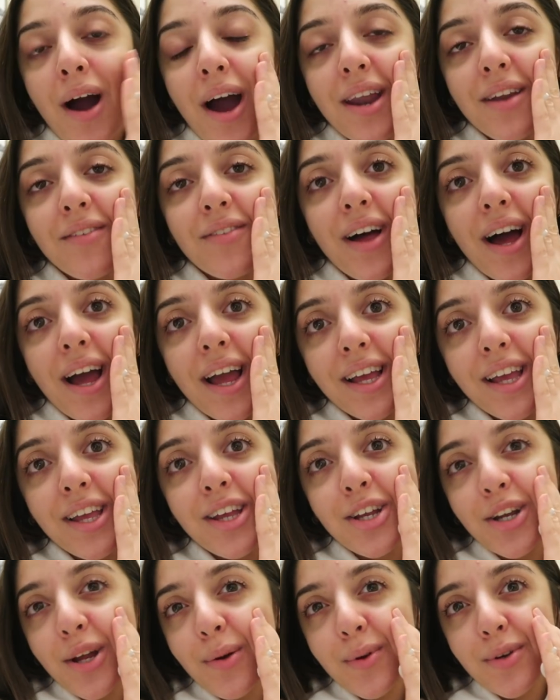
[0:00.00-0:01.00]
I'm kind of
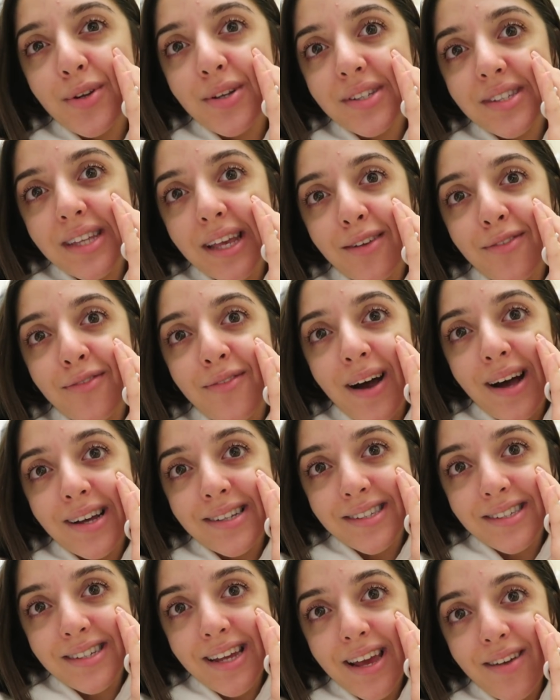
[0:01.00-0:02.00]
like, you know when it's like
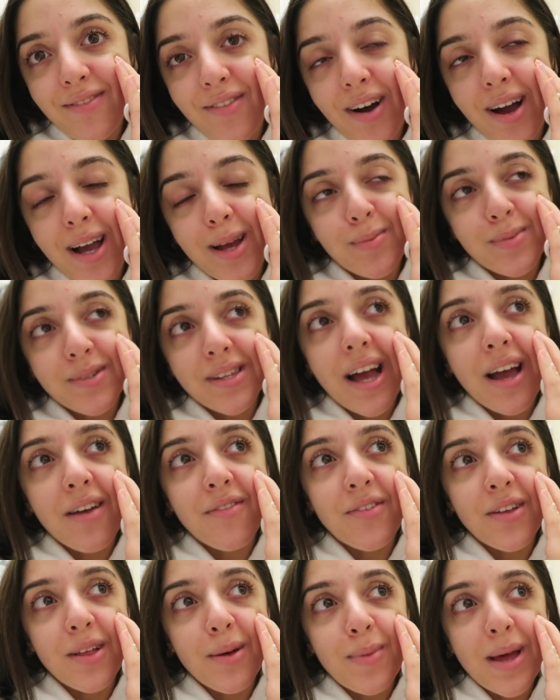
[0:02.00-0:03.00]
first day vibes?
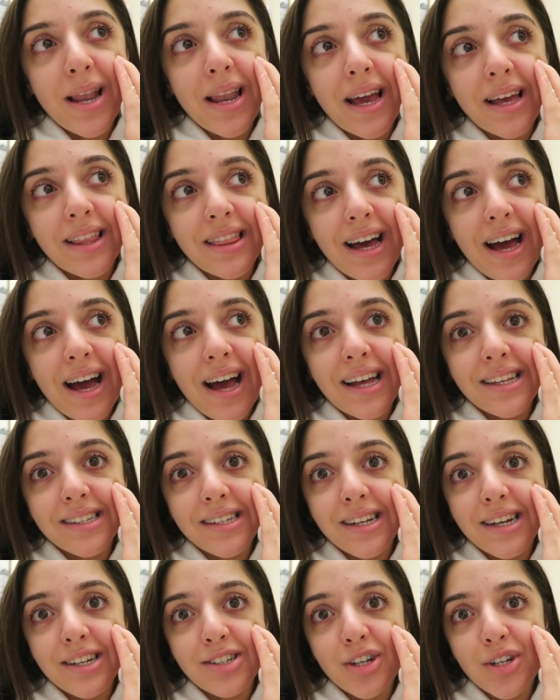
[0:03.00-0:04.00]
I feel a bit like that, as
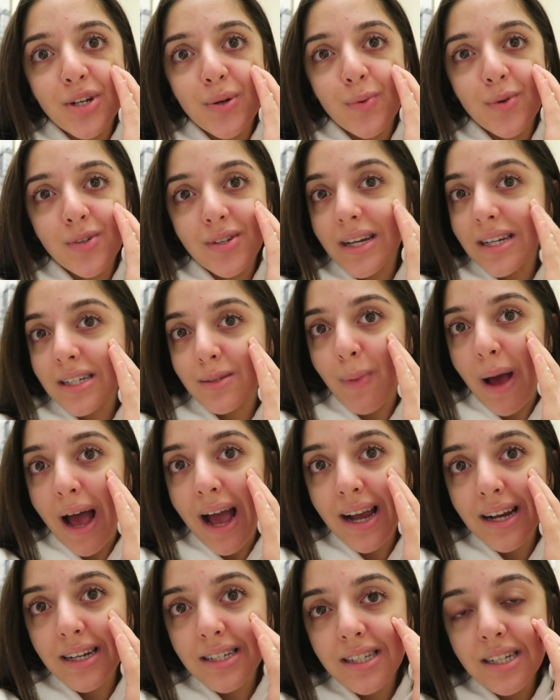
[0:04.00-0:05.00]
in I don't know what to
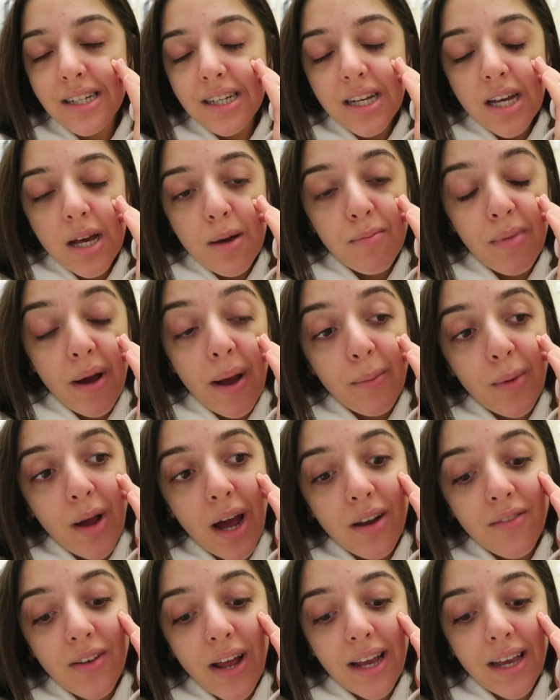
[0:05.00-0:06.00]
expect. But I'm
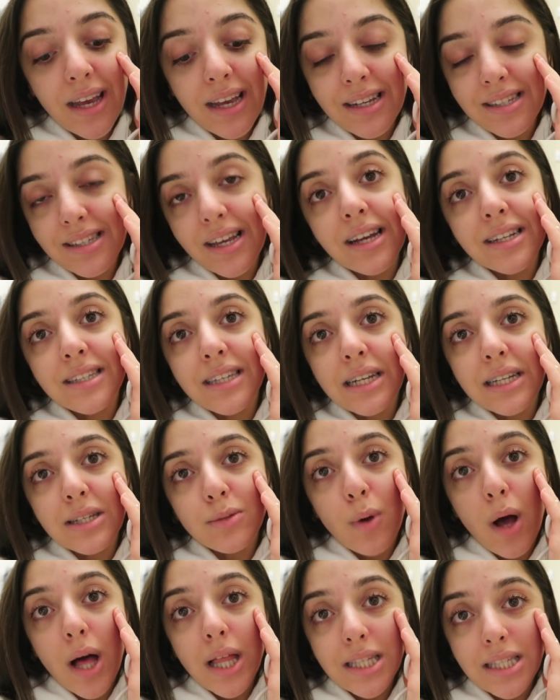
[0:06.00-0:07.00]
kind of like excited
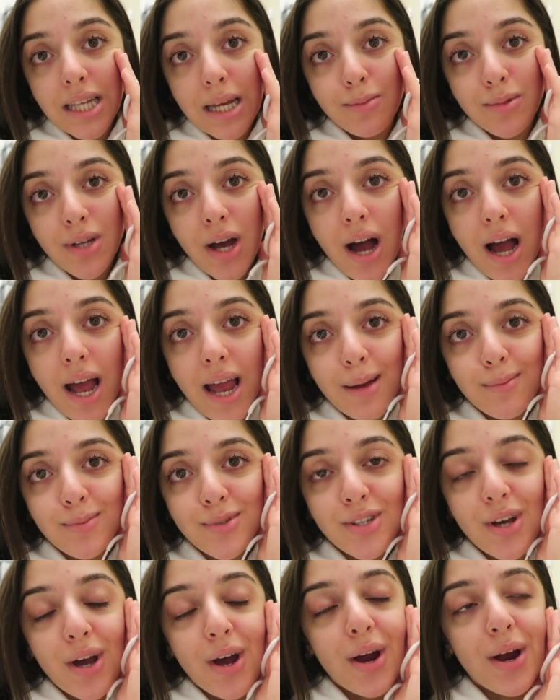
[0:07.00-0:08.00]
as well at the same time.
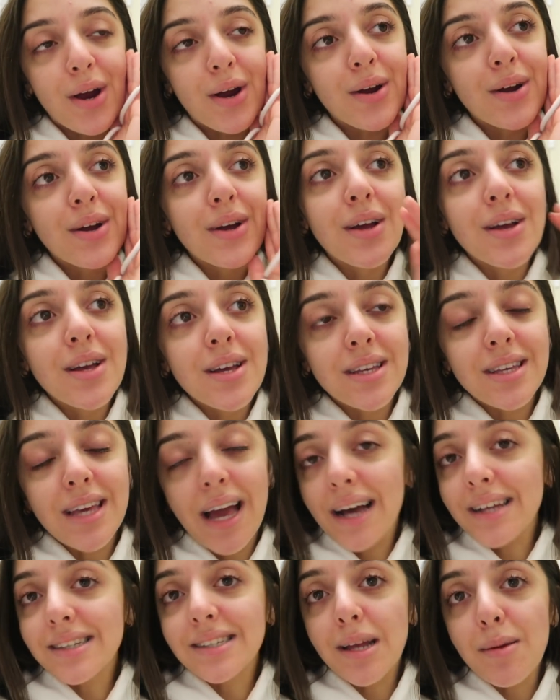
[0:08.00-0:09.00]
So
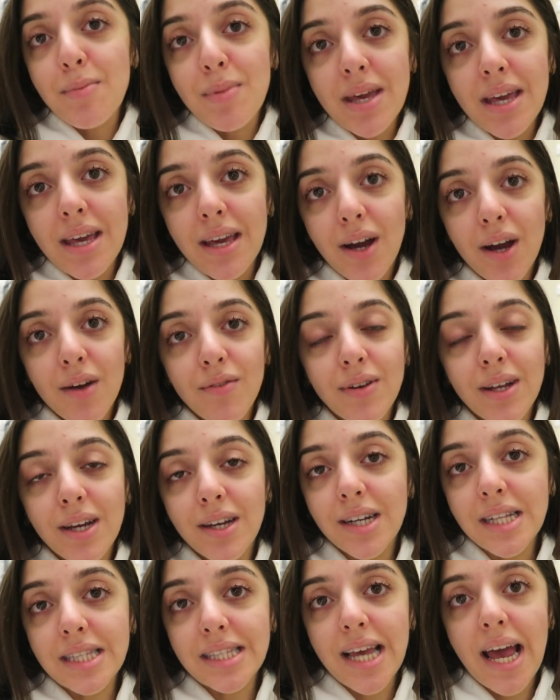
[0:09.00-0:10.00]
yeah, it's gonna be
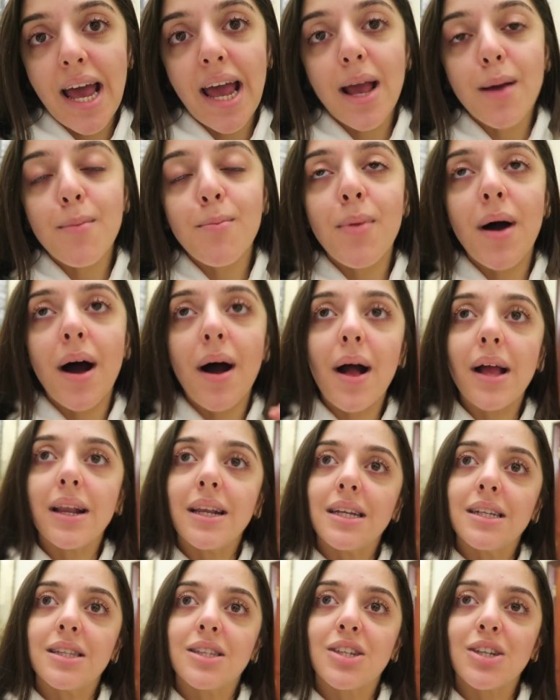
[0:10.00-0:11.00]
hopefully a good day. But I
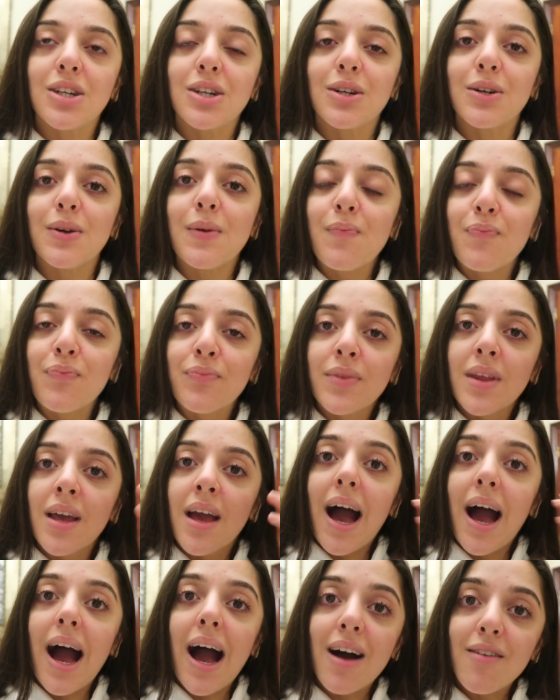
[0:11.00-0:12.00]
need to
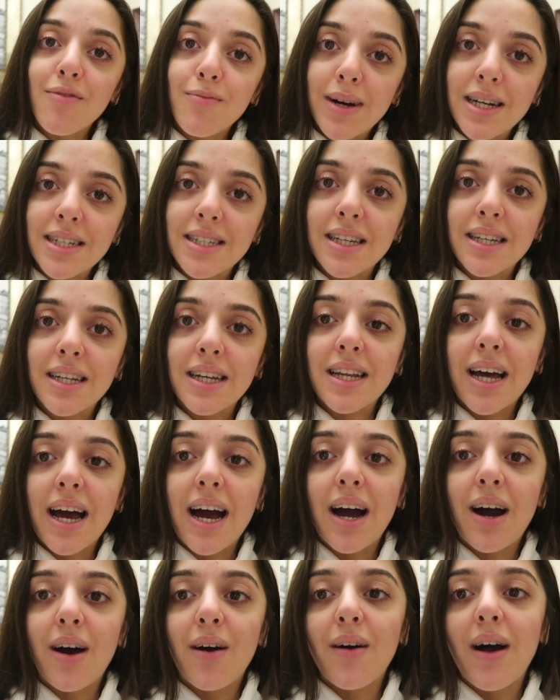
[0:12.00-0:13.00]
have my dinner
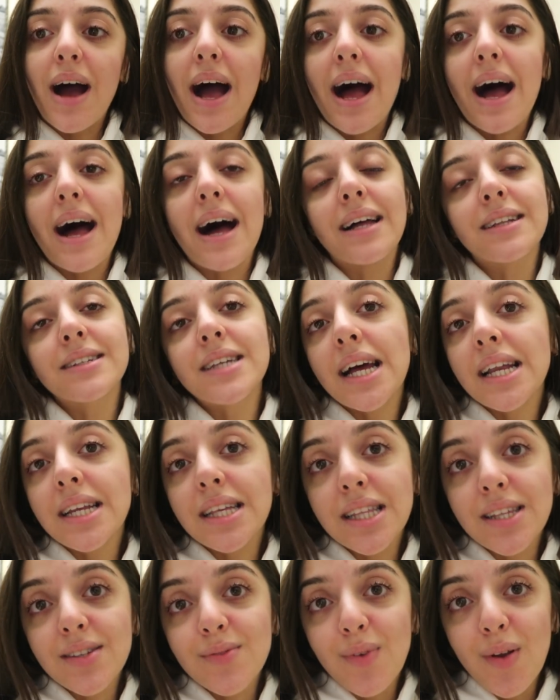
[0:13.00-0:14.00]
now and
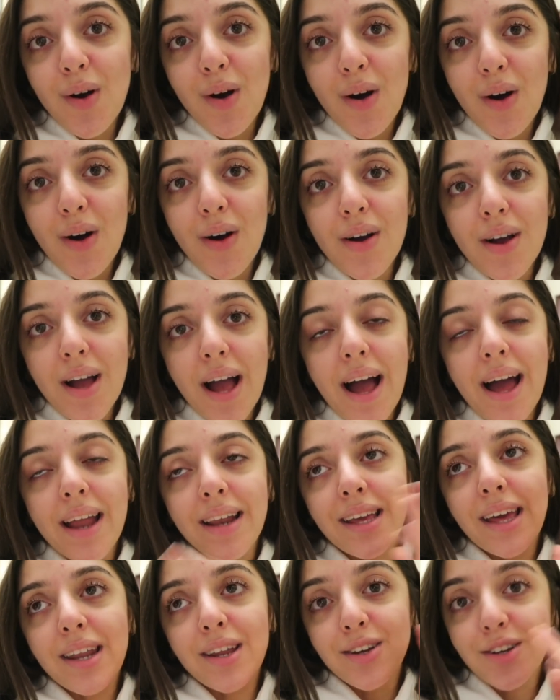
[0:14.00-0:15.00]
edit this vlog
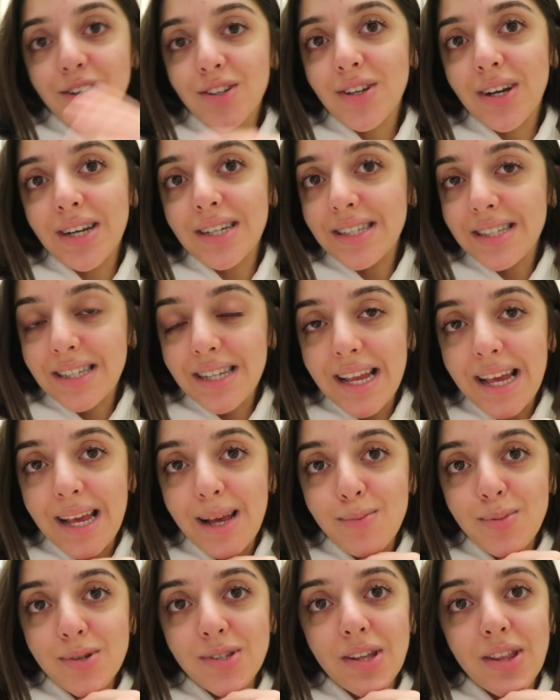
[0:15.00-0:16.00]
and get a good night's
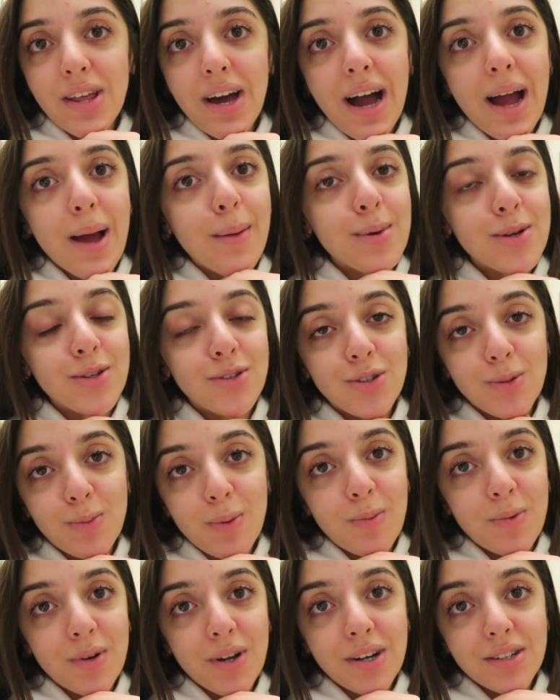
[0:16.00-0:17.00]
sleep so that I'm
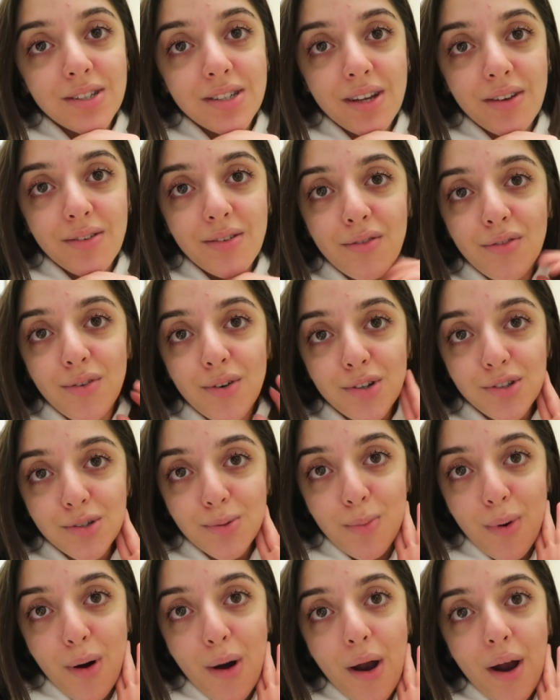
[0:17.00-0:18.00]
super productive for
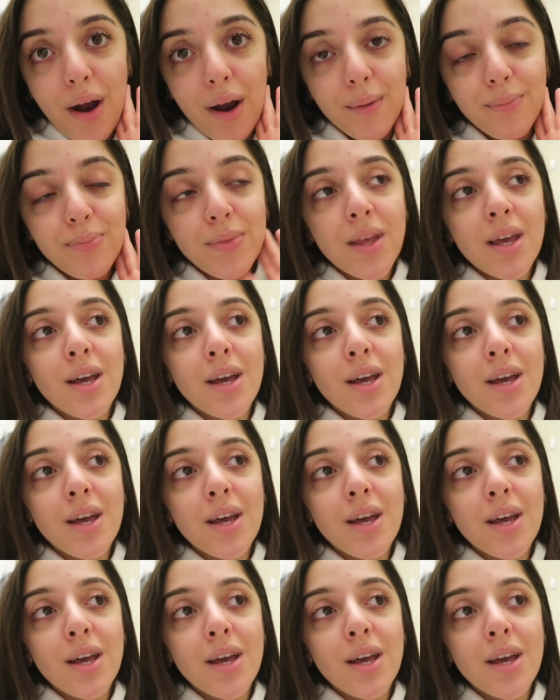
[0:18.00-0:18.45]
tomorrow.